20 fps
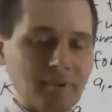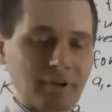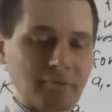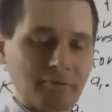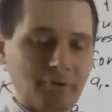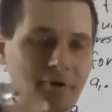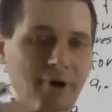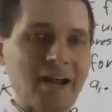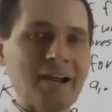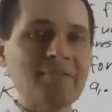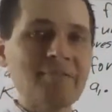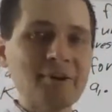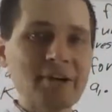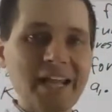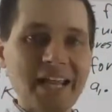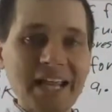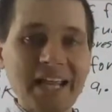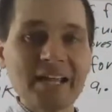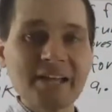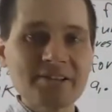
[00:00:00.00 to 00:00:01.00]
for
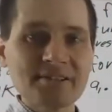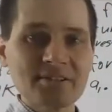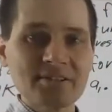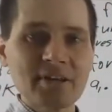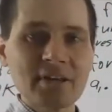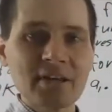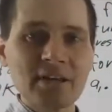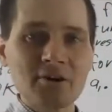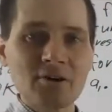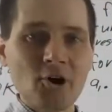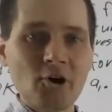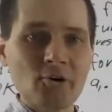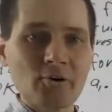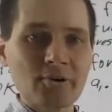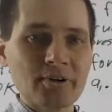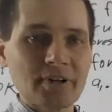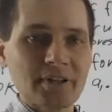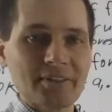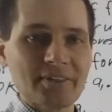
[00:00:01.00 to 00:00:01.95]
every AST node